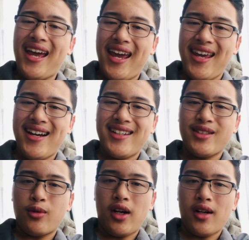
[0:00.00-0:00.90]
Hey
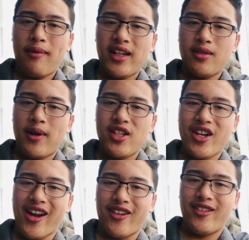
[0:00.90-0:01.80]
guys, welcome back to my
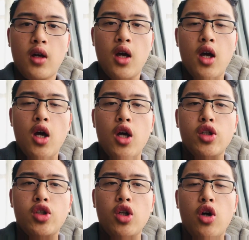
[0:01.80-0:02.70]
channel.
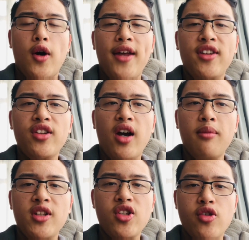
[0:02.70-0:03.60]
So, at the
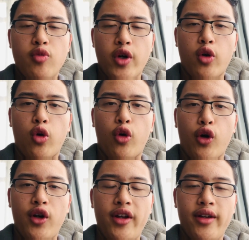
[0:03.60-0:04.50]
time this is
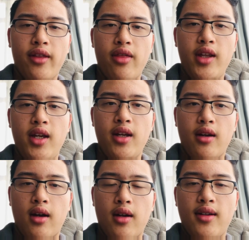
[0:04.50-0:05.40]
recording,
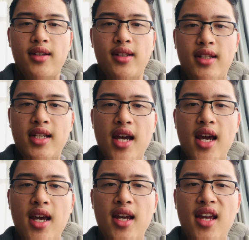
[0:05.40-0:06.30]
the
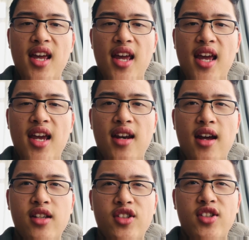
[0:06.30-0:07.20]
day in
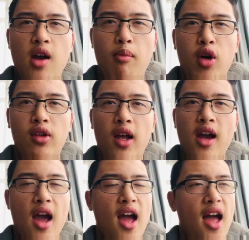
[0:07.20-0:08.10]
a summer
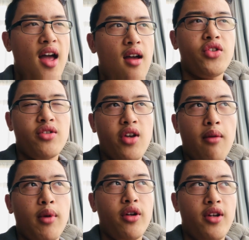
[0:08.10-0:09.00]

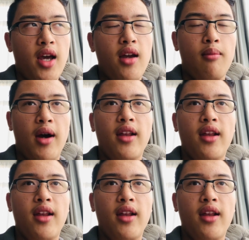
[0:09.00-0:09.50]
summer day in my